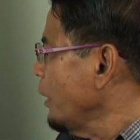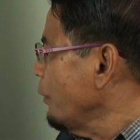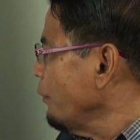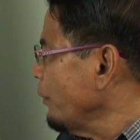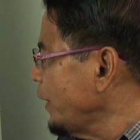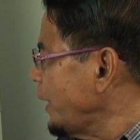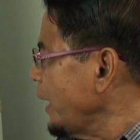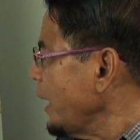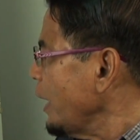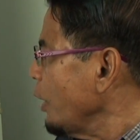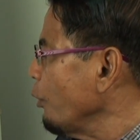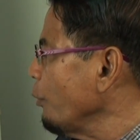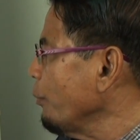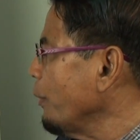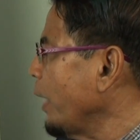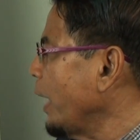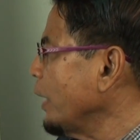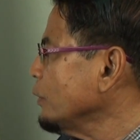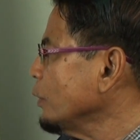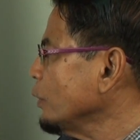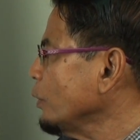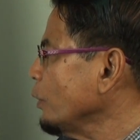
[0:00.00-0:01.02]
within the
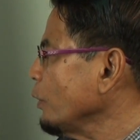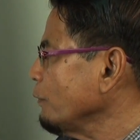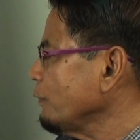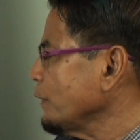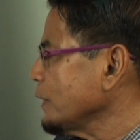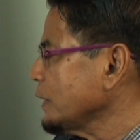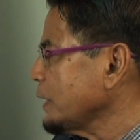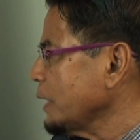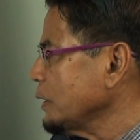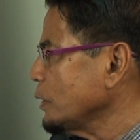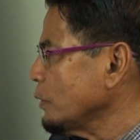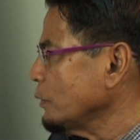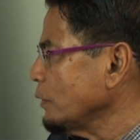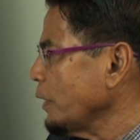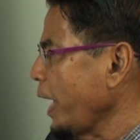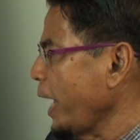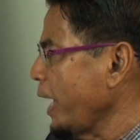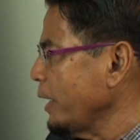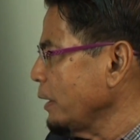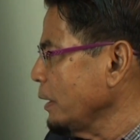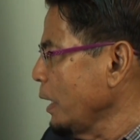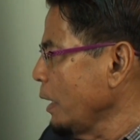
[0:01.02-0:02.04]
Ummah in the 21st century.
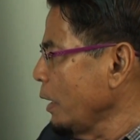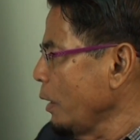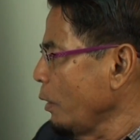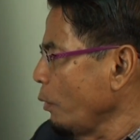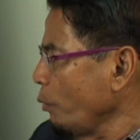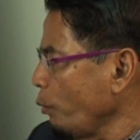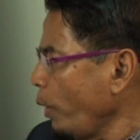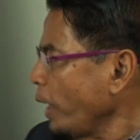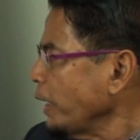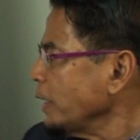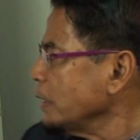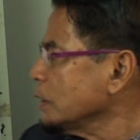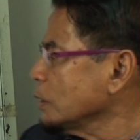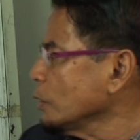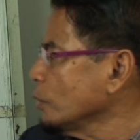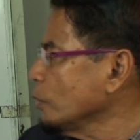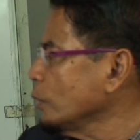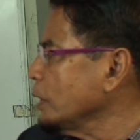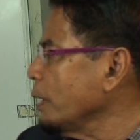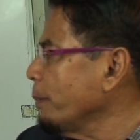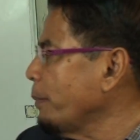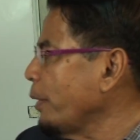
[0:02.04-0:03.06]
And what is
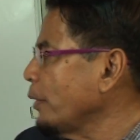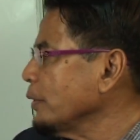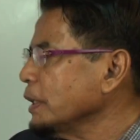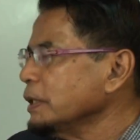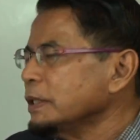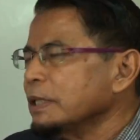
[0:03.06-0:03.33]
good about the